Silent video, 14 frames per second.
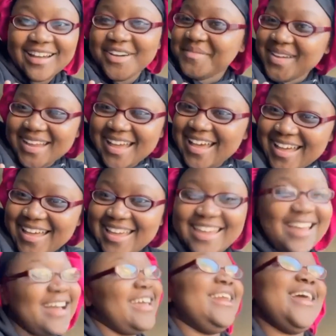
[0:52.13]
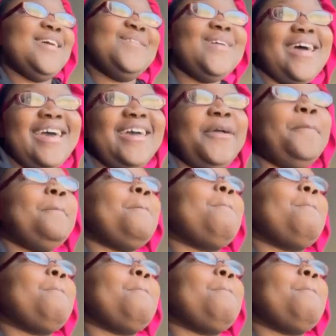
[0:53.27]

Oh, my God. I cannot wait.